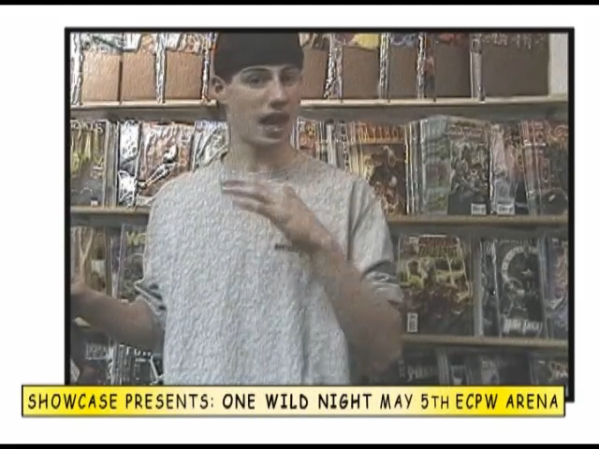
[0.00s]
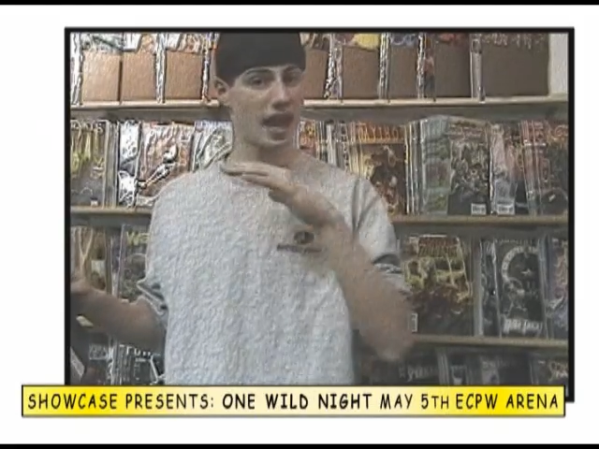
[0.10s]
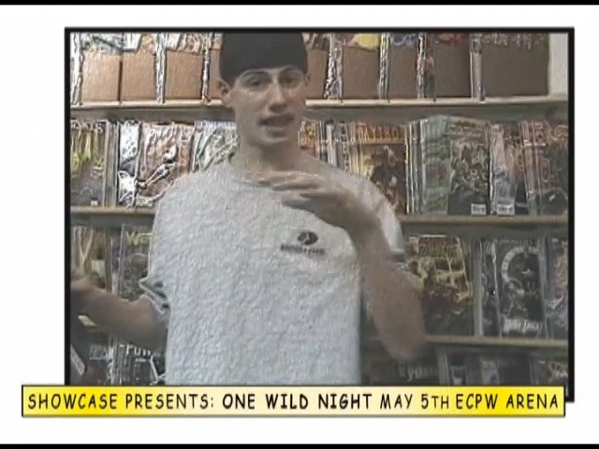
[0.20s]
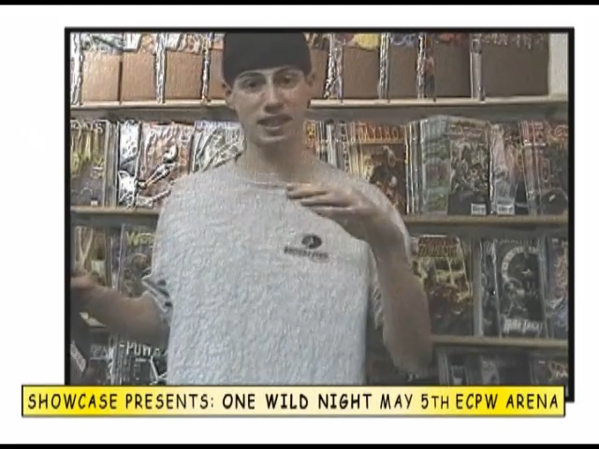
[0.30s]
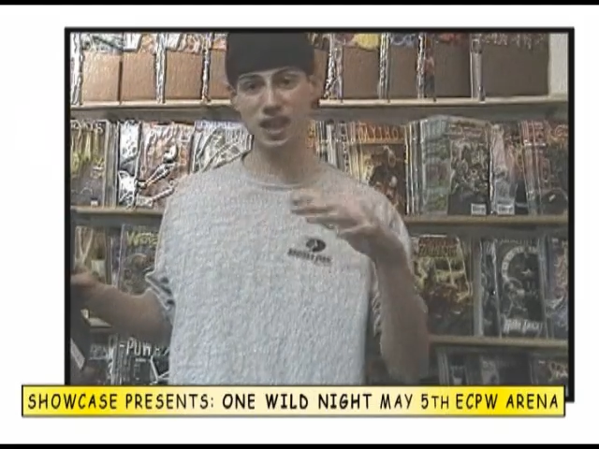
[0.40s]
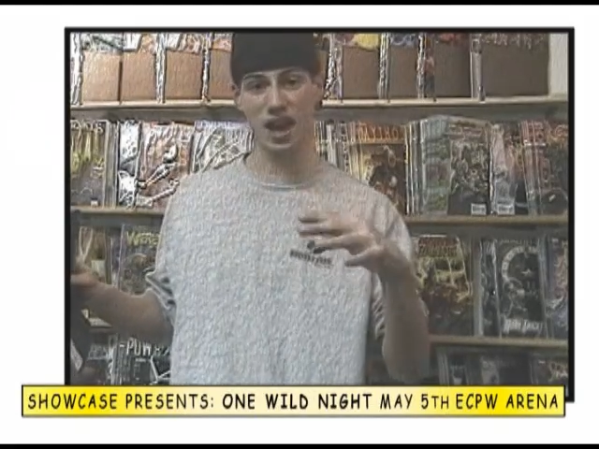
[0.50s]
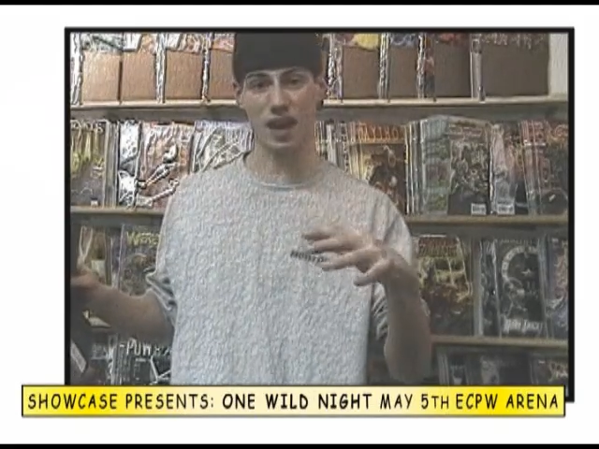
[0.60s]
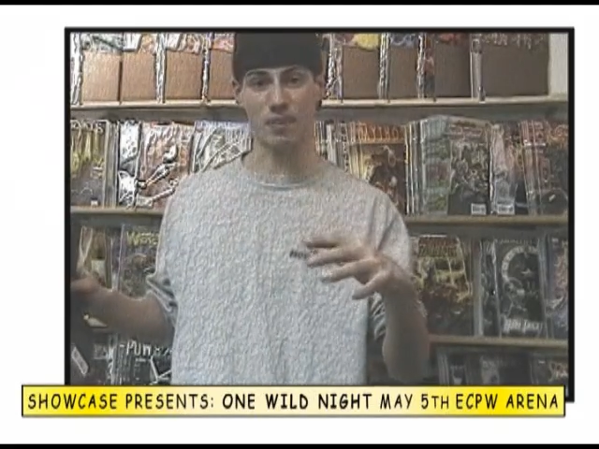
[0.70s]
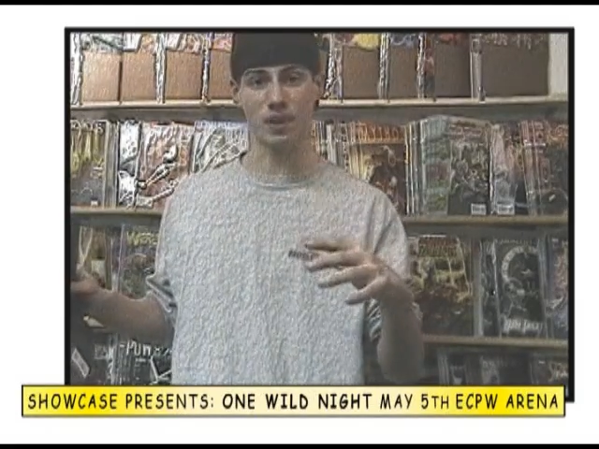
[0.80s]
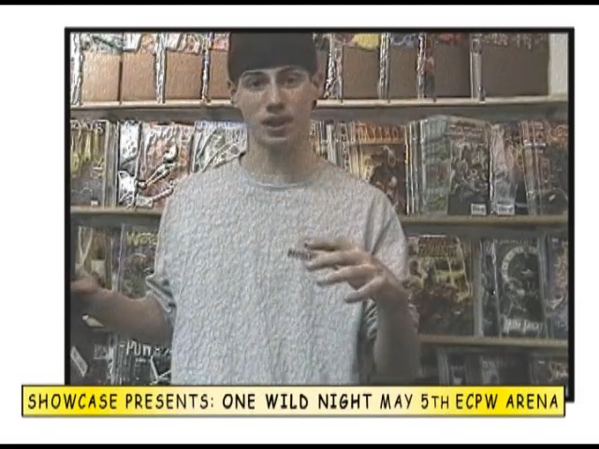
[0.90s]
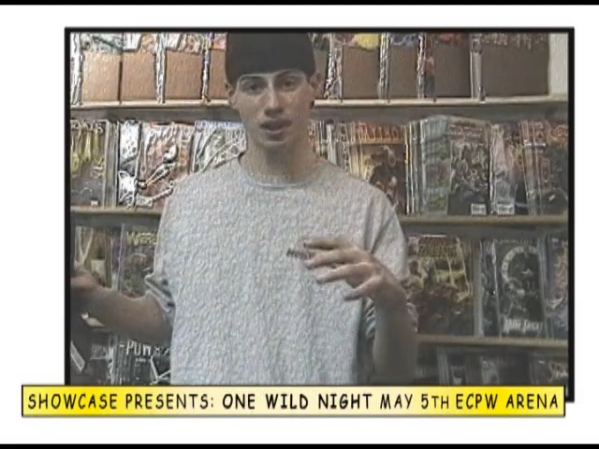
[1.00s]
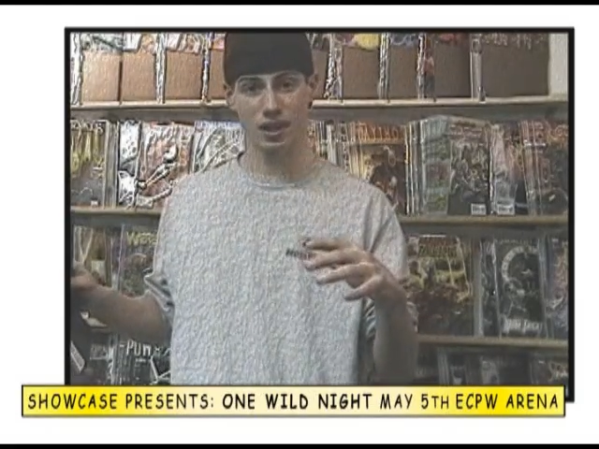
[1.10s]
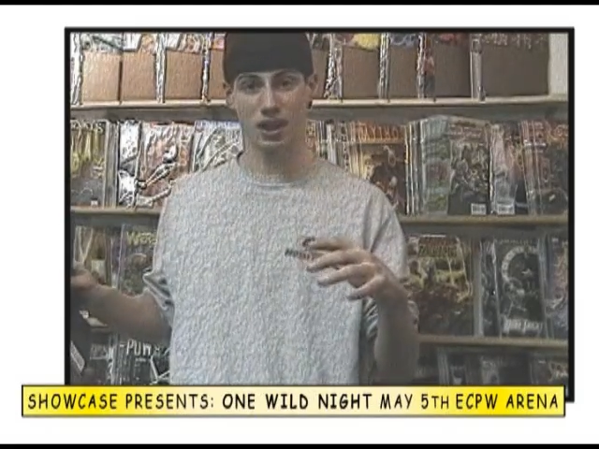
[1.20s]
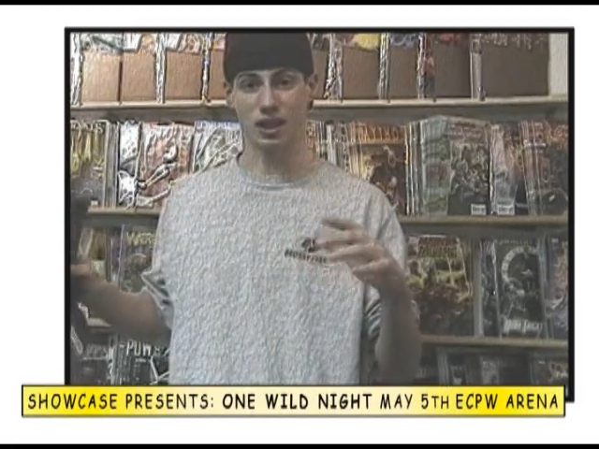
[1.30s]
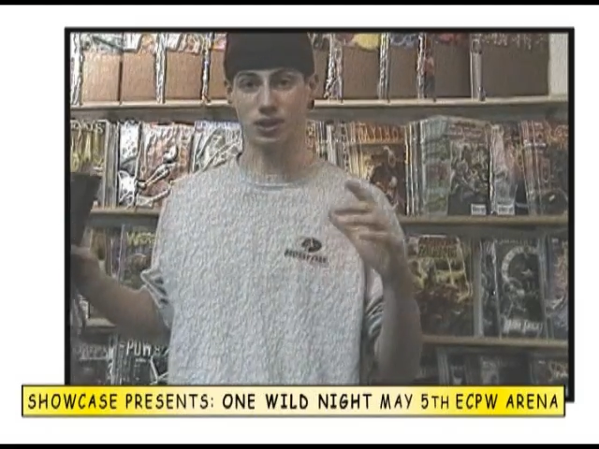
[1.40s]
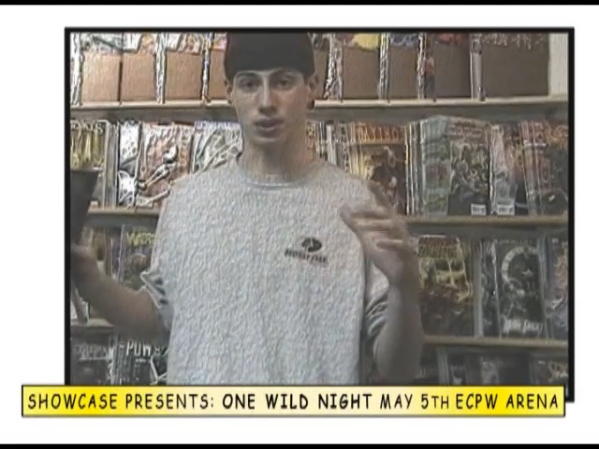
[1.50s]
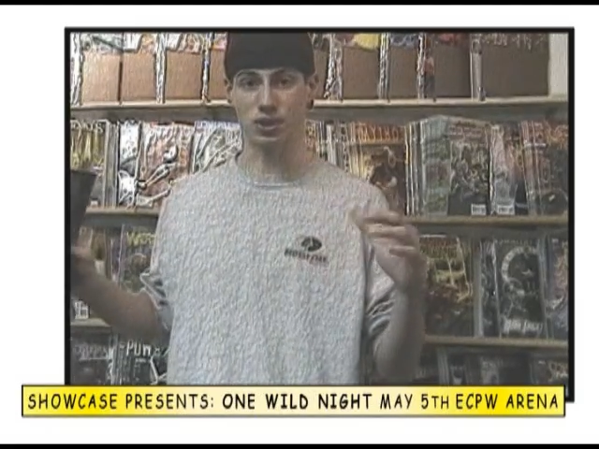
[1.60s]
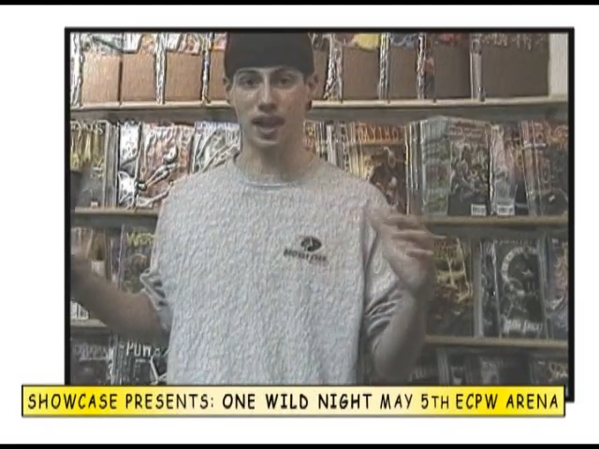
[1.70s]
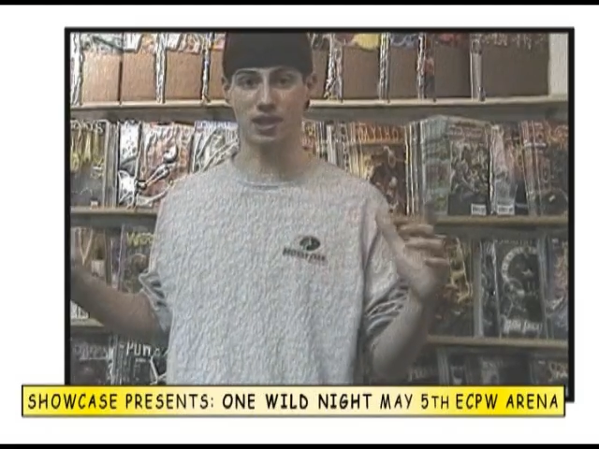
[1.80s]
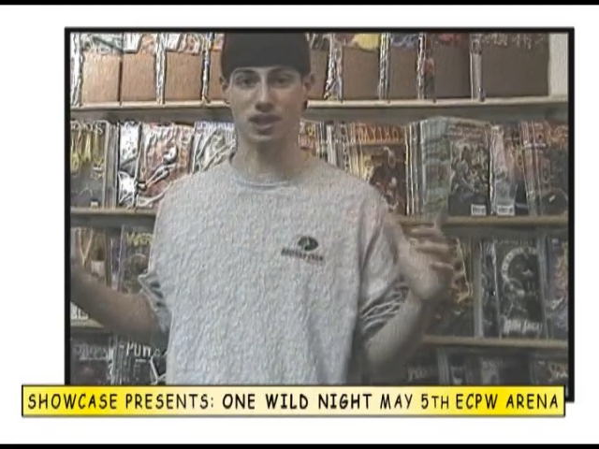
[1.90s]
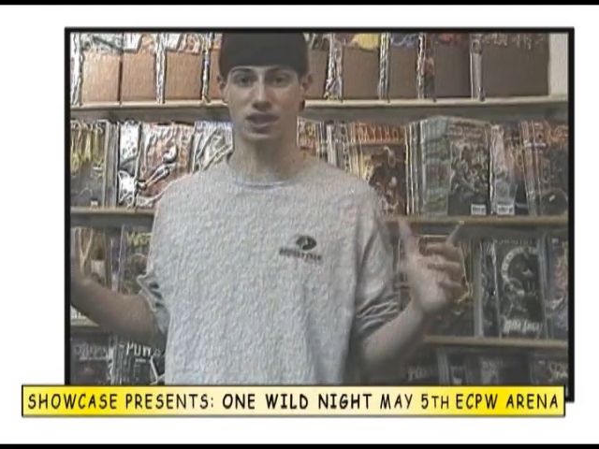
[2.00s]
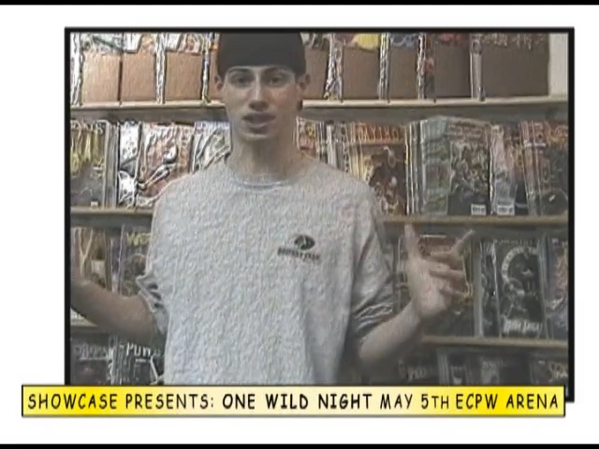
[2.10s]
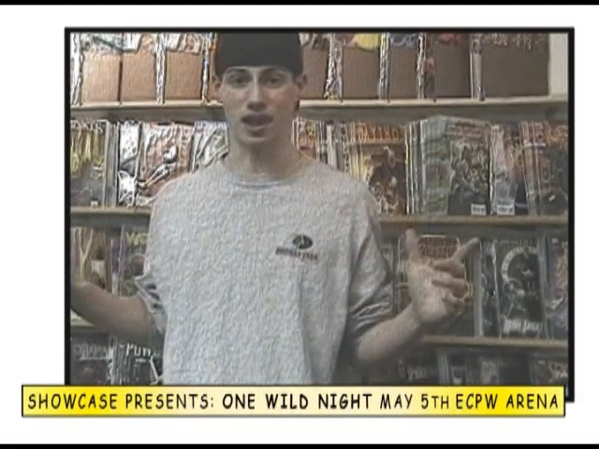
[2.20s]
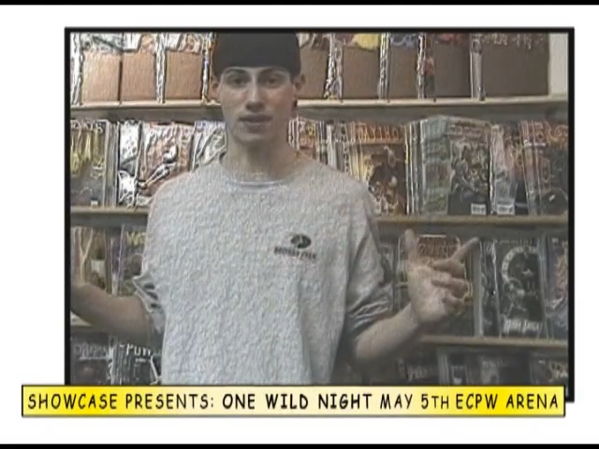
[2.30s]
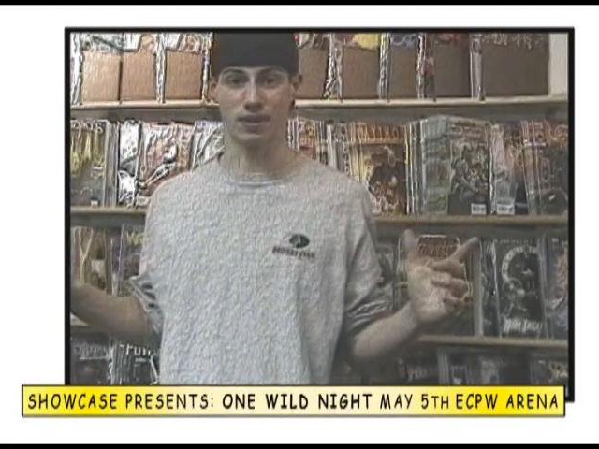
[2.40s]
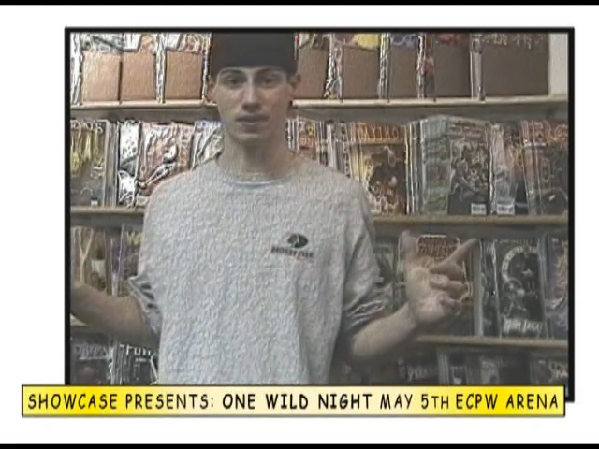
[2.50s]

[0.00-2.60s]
anytime in 2007.